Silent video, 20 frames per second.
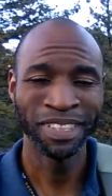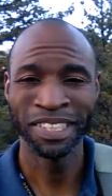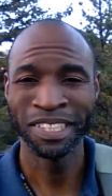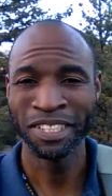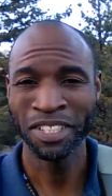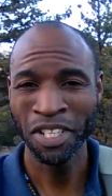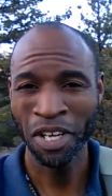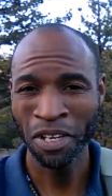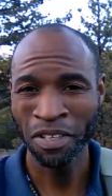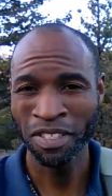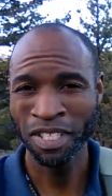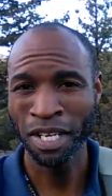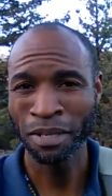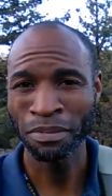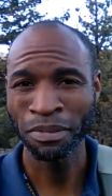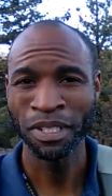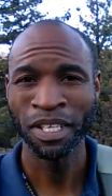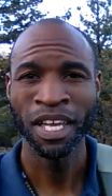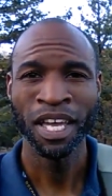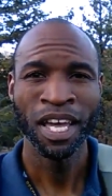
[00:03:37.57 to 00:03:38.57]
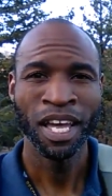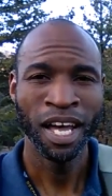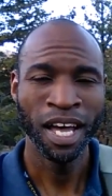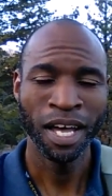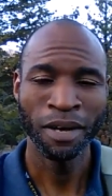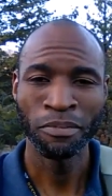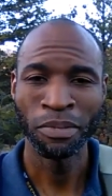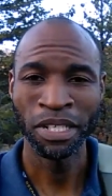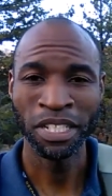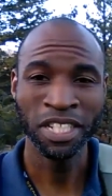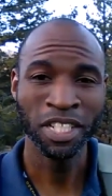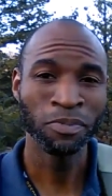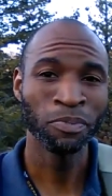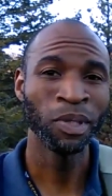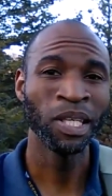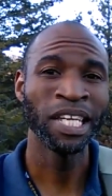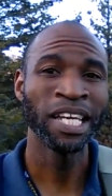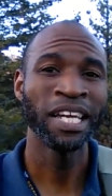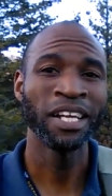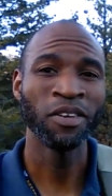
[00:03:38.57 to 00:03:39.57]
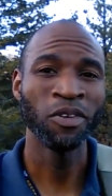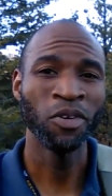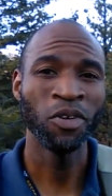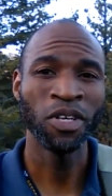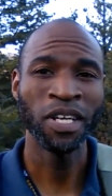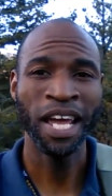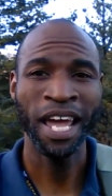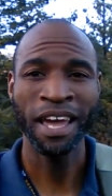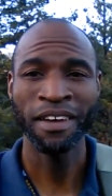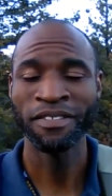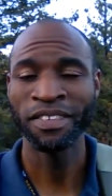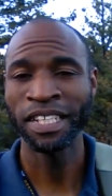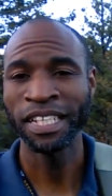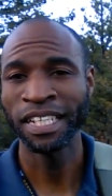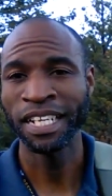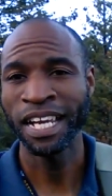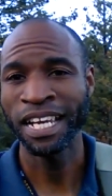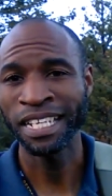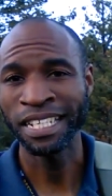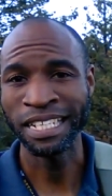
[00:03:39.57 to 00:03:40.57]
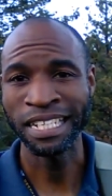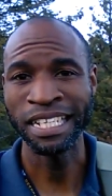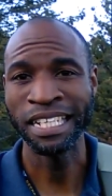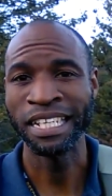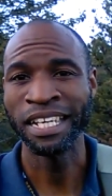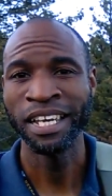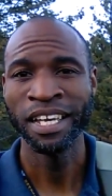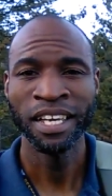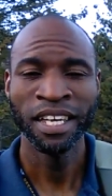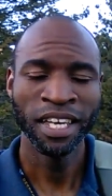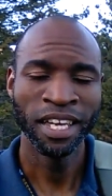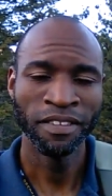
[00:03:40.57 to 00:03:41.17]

it's a toss up. Uh, but just plan on having an ID